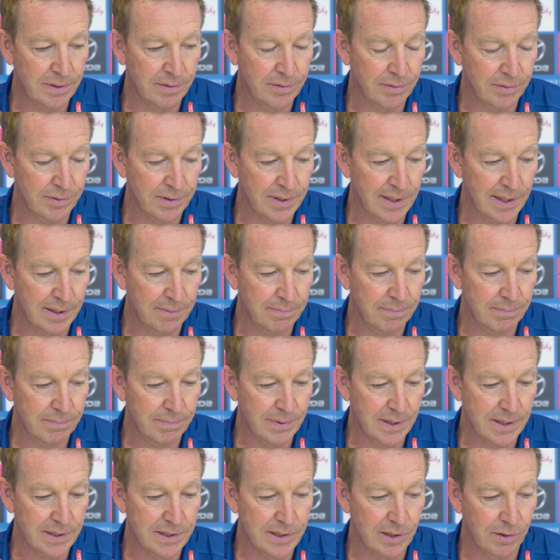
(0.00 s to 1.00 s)
thought they
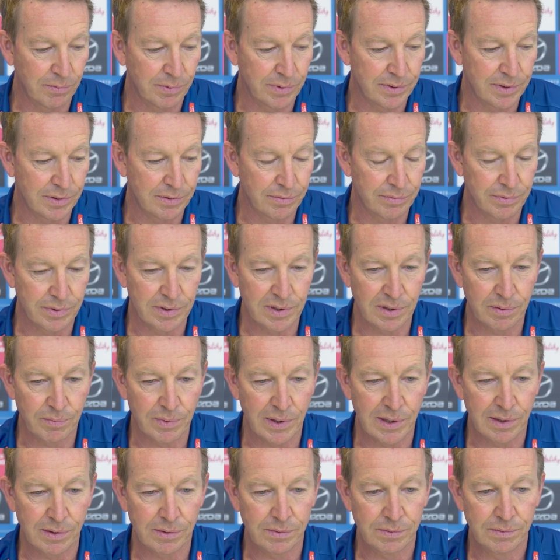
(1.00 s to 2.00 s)
dealt with it really
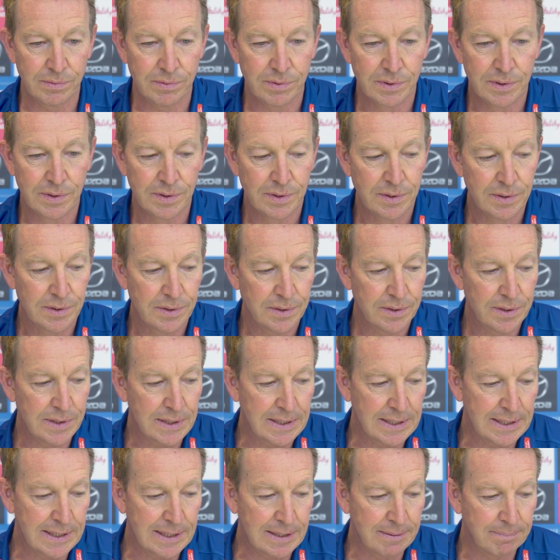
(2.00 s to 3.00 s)
well.
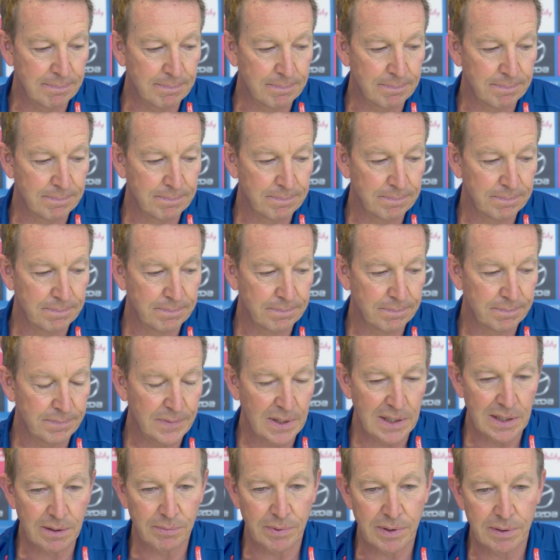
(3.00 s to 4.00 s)

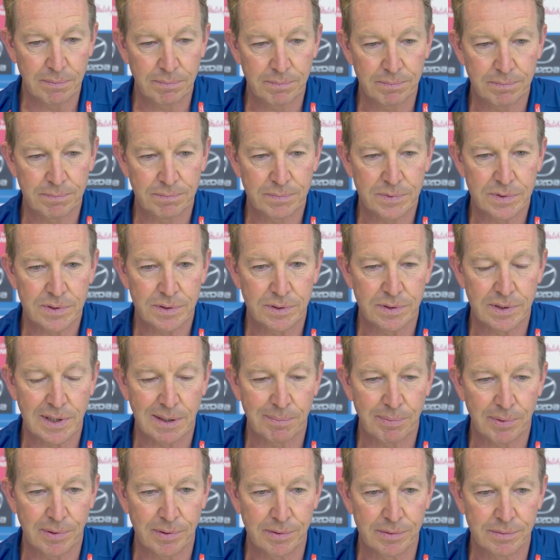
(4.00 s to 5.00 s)
We turned
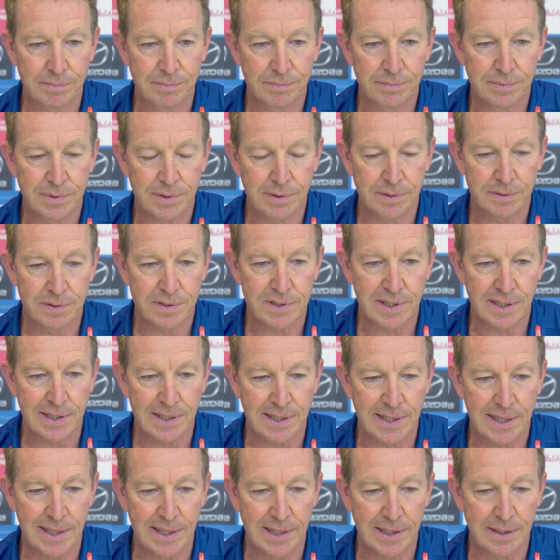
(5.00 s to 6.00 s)
up on
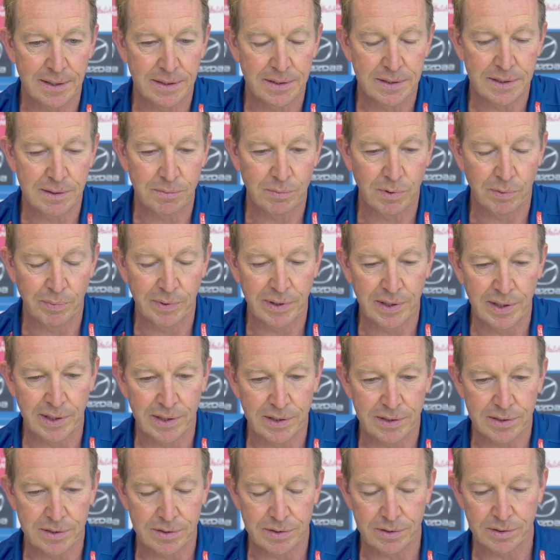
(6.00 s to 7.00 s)
Saturday and did what we
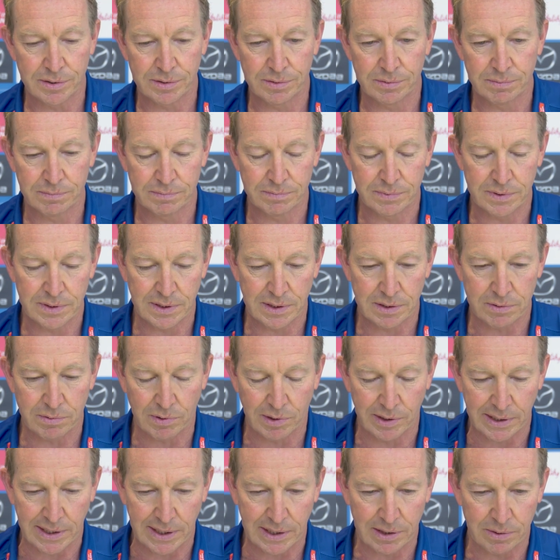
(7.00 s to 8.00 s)
needed to do. We didn't
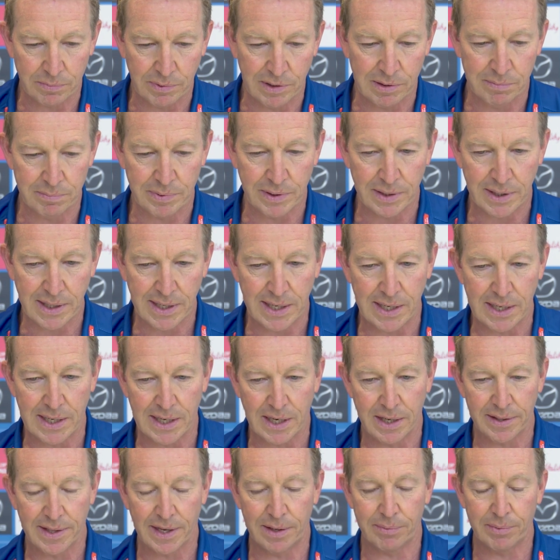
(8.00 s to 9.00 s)
quite get the win, but they
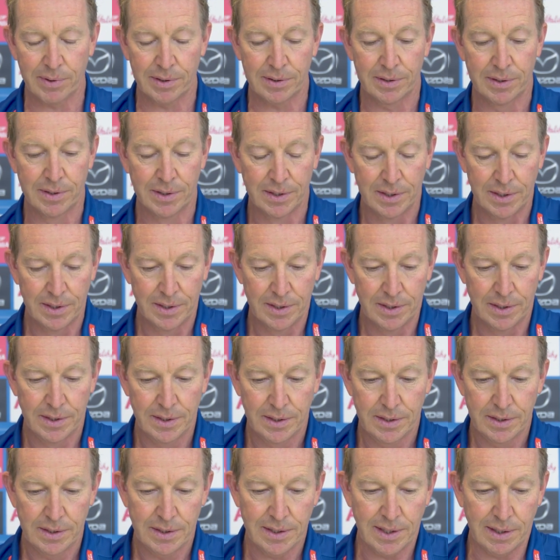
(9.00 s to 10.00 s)
were
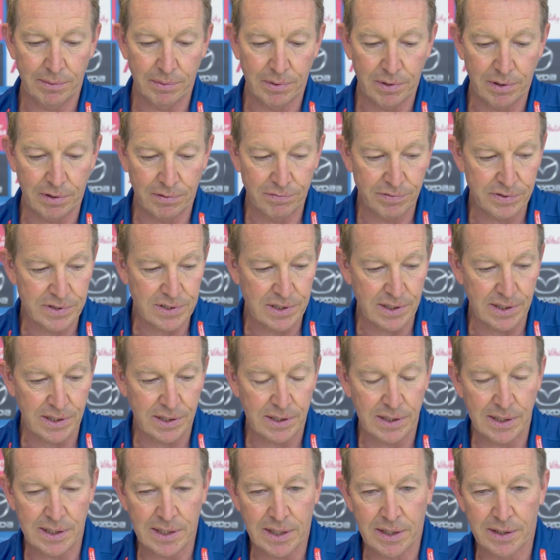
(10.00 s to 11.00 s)
obviously,
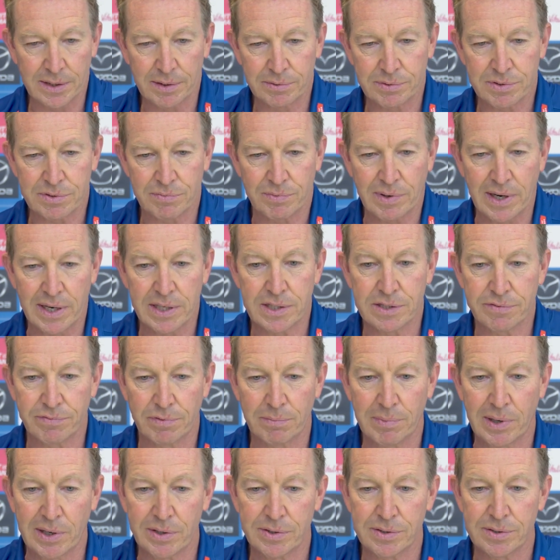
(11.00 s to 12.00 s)
you know, there was a range of
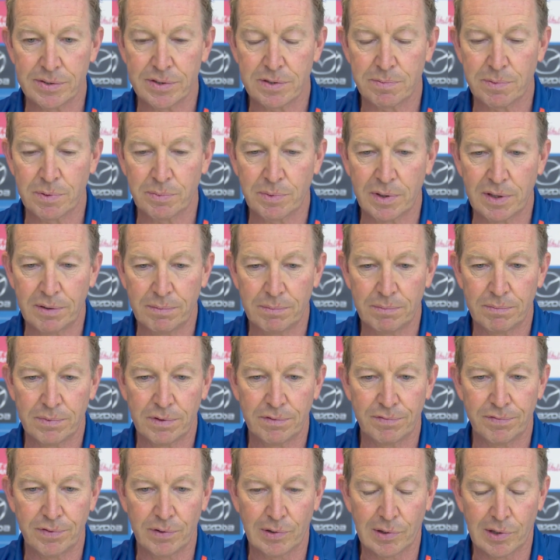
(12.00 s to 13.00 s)
emotions, but we
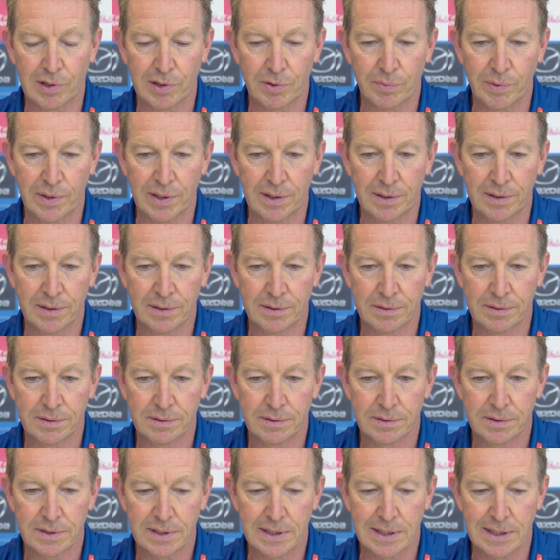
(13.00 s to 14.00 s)
felt like we
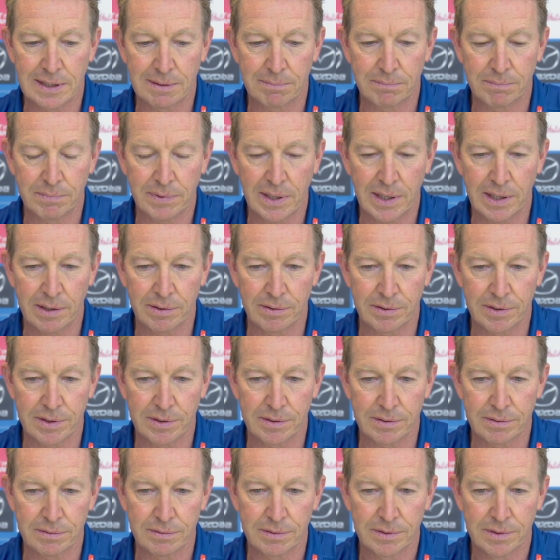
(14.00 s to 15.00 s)
handled
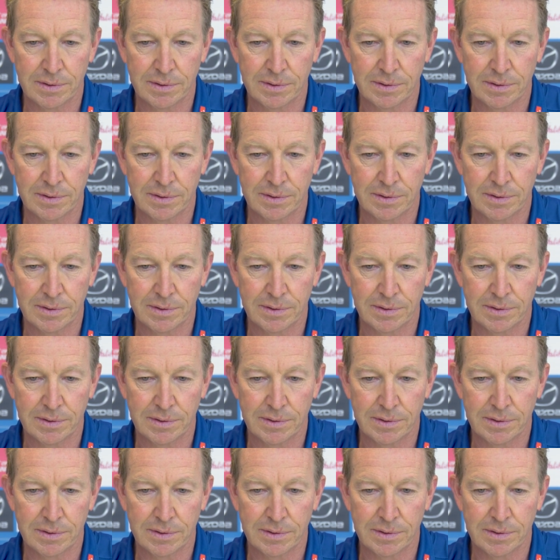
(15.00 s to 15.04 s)
it